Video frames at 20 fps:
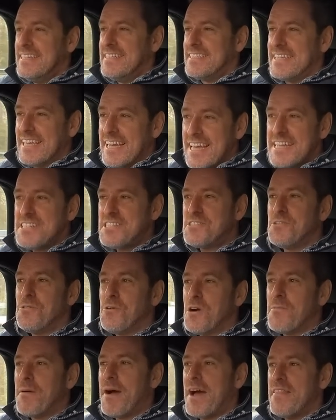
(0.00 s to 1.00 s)
So let's
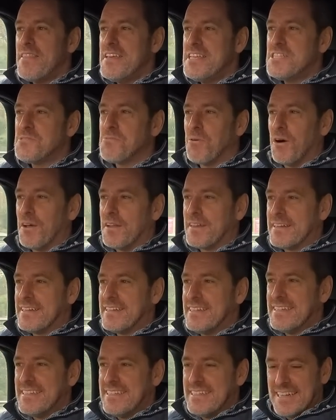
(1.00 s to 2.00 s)
talk about this one
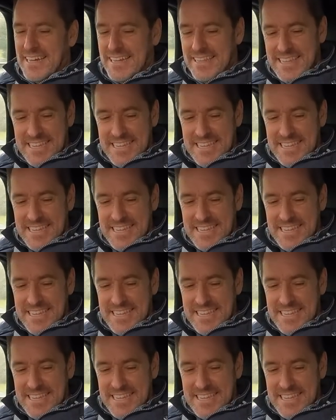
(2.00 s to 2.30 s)
and